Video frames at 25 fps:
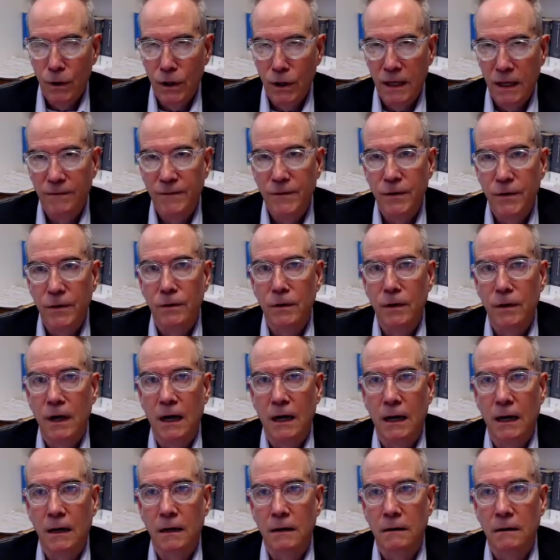if you
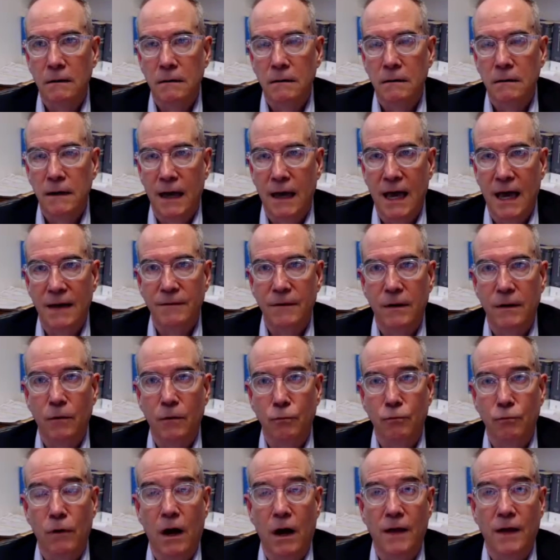have a
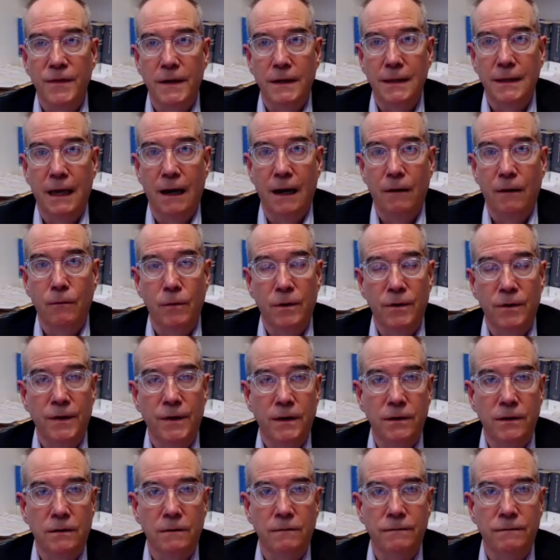Roth account
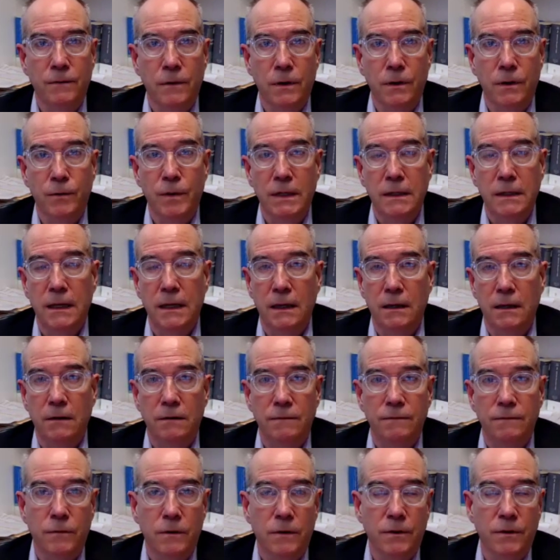within your
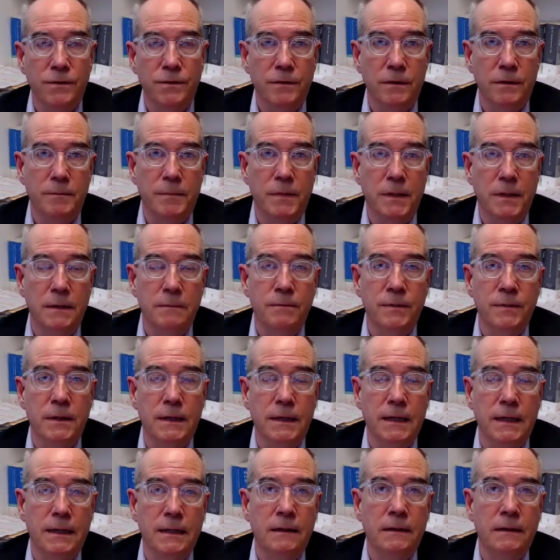401k or 403b
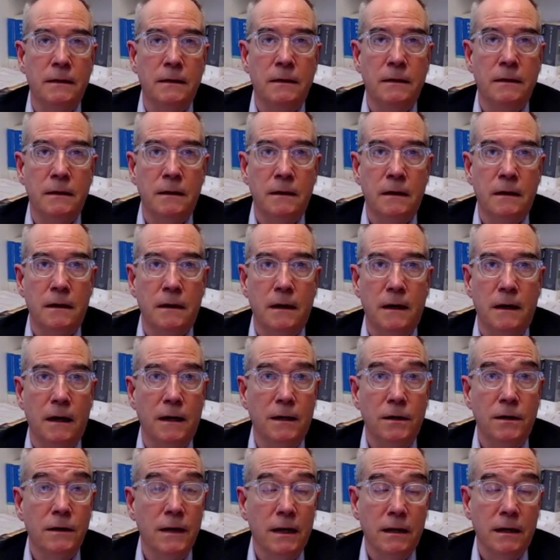plan,
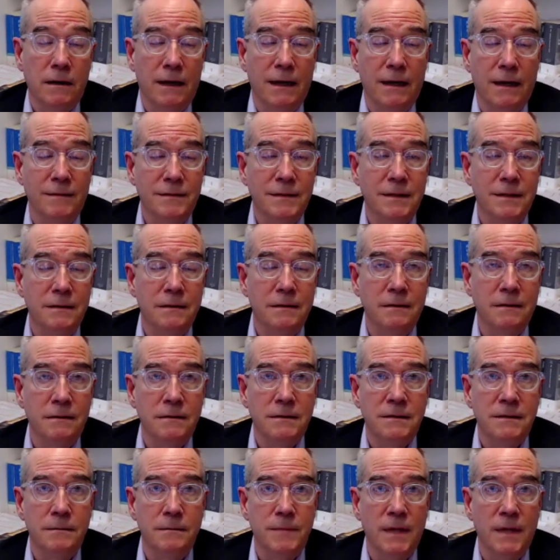you're not going to have to
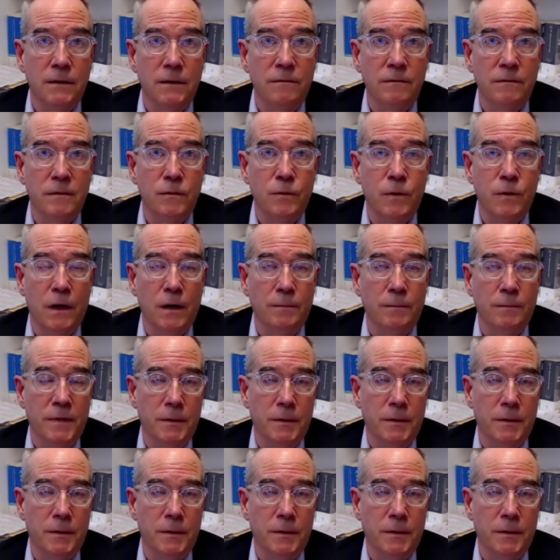make required